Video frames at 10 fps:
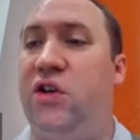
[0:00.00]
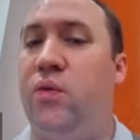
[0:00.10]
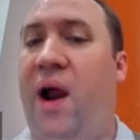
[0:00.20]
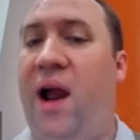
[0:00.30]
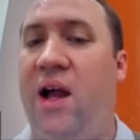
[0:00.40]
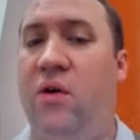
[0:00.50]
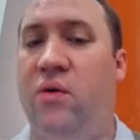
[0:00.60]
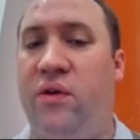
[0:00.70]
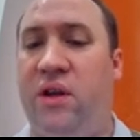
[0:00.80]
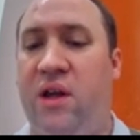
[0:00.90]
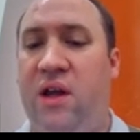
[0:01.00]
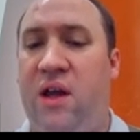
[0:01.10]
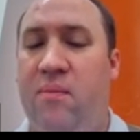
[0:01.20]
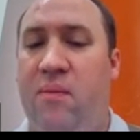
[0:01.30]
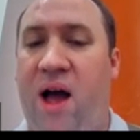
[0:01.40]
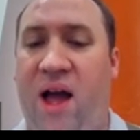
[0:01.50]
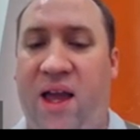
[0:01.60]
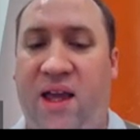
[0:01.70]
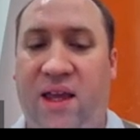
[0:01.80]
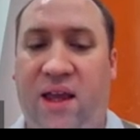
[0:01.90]
to round
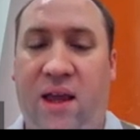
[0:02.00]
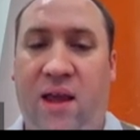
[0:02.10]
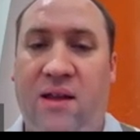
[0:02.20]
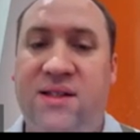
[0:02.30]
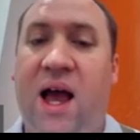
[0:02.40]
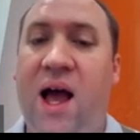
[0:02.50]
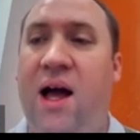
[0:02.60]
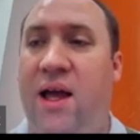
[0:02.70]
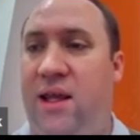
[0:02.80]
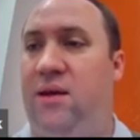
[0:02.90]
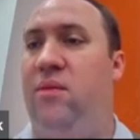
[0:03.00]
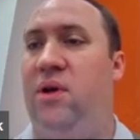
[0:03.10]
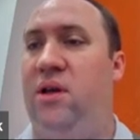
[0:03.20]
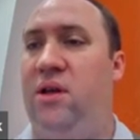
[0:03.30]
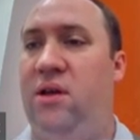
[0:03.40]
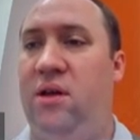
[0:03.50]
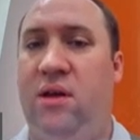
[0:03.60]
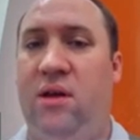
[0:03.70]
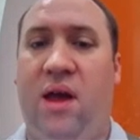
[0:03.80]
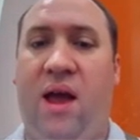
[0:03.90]
my time
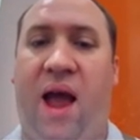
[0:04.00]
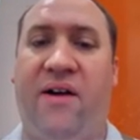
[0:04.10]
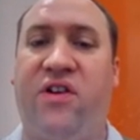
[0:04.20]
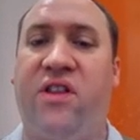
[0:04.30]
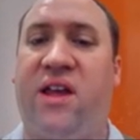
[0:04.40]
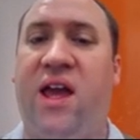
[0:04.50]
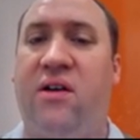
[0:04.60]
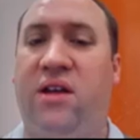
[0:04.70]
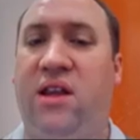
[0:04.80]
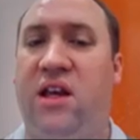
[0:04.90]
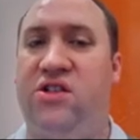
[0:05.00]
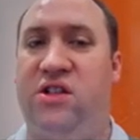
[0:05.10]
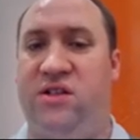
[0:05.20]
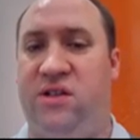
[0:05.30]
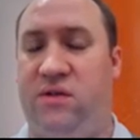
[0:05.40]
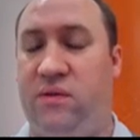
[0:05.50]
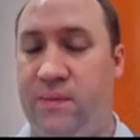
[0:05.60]
after the calculation to?